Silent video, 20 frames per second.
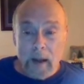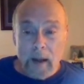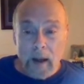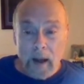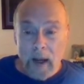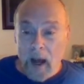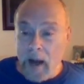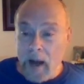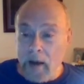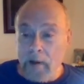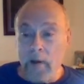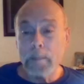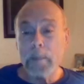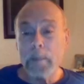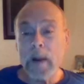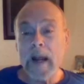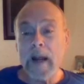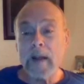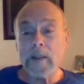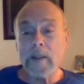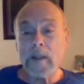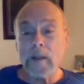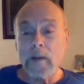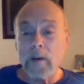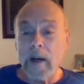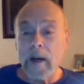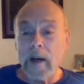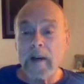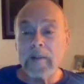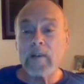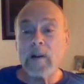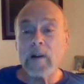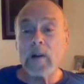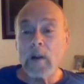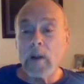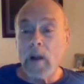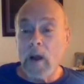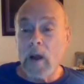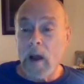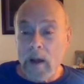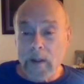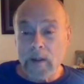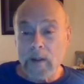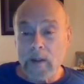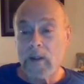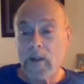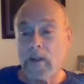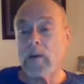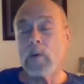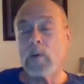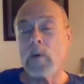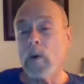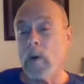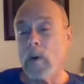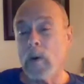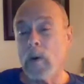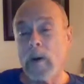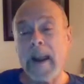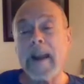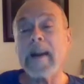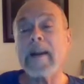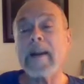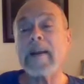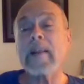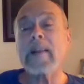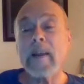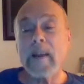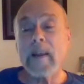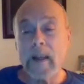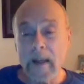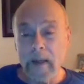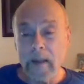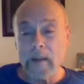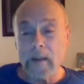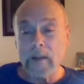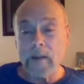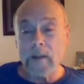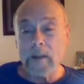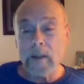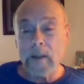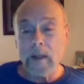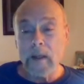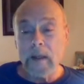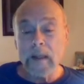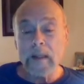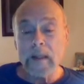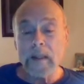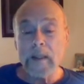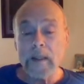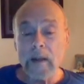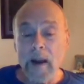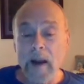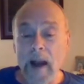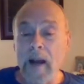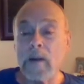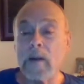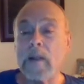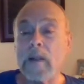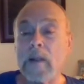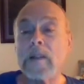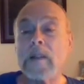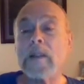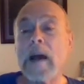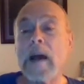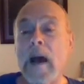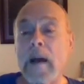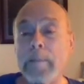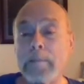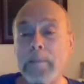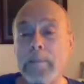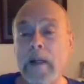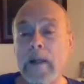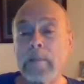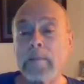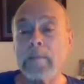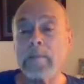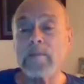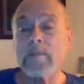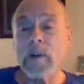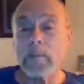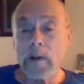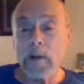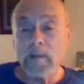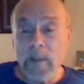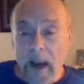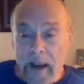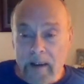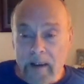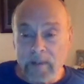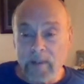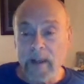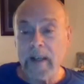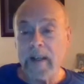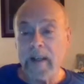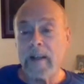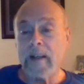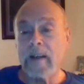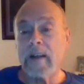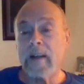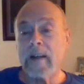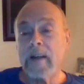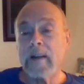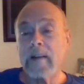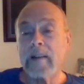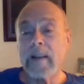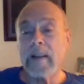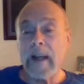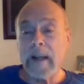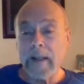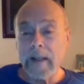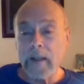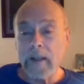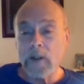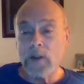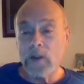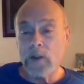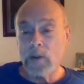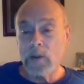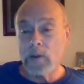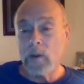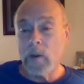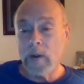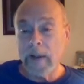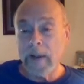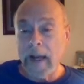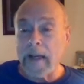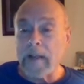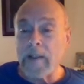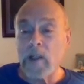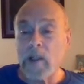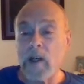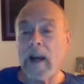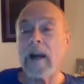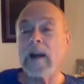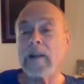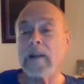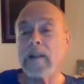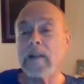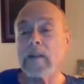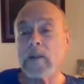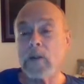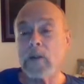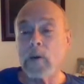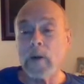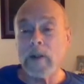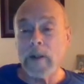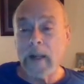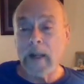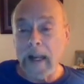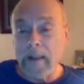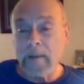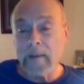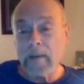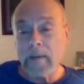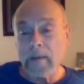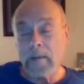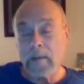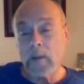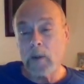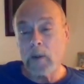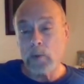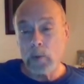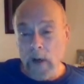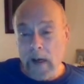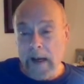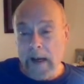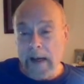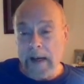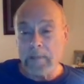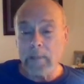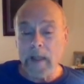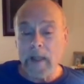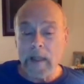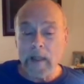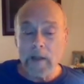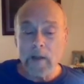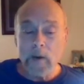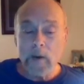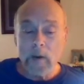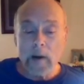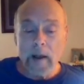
100 pounds of grave cloths or anything else is not going to stop him from reviving that issue or that challenge or that dream in your